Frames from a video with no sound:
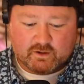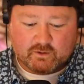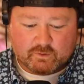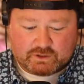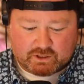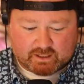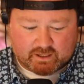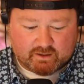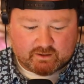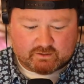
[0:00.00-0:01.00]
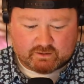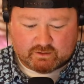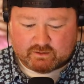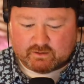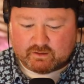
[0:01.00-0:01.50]
We're talking
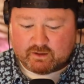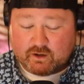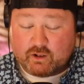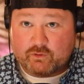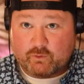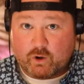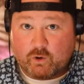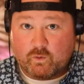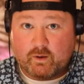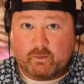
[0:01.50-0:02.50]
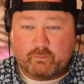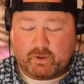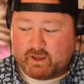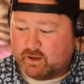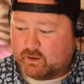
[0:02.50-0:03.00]
Throw
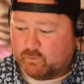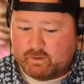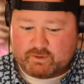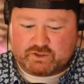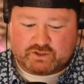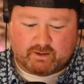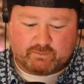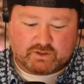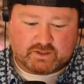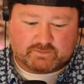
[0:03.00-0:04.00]
Pink Women's Championships.